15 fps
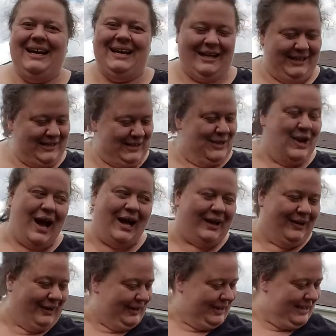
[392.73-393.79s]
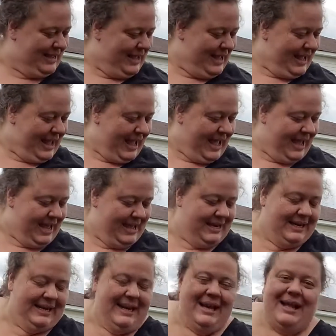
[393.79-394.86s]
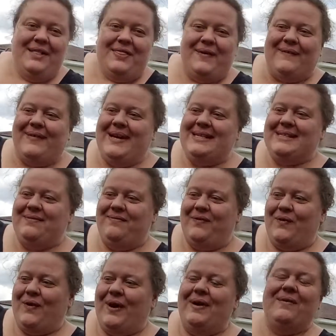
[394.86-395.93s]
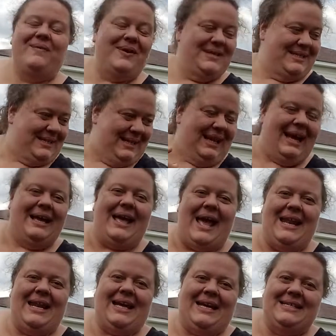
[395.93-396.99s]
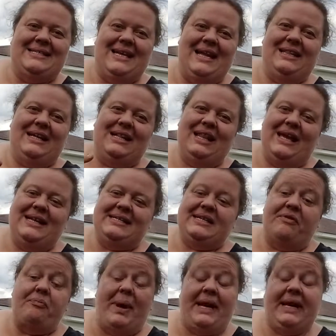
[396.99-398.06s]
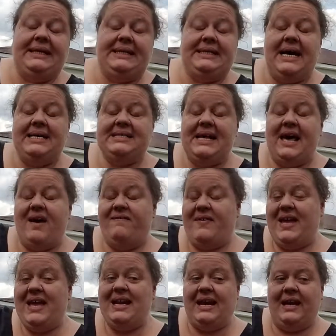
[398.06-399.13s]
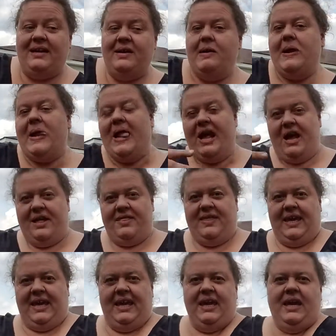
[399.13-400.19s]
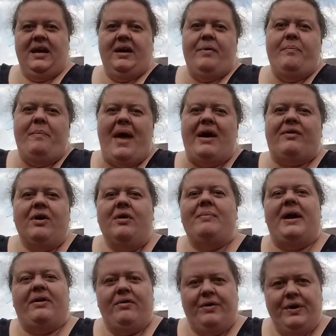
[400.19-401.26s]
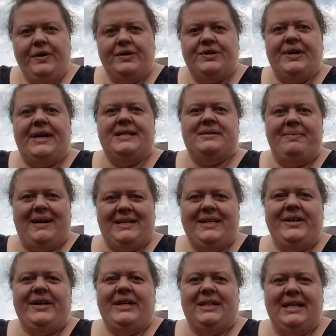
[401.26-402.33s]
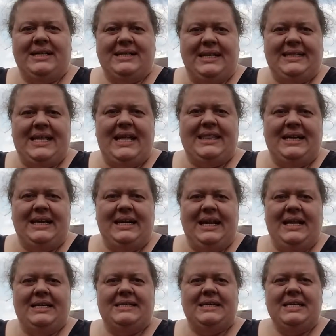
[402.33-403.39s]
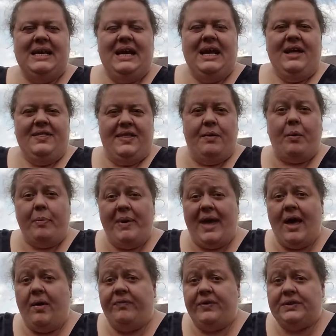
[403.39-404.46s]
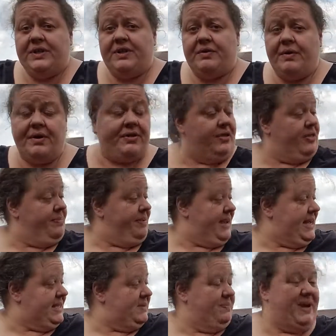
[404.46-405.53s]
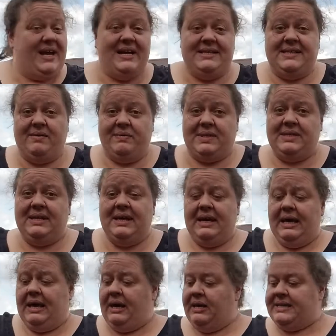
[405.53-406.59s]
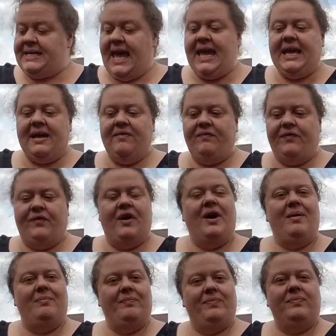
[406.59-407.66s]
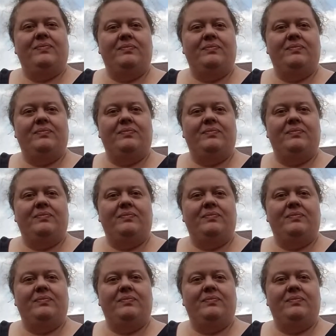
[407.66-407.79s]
It's not good. And the reason for it was, again, like I said, the clay and stuff, but it does have in it the macro and micronutrients and bacteria and things like that it needs, that would be helpful to the growth of the plants, because it was taken from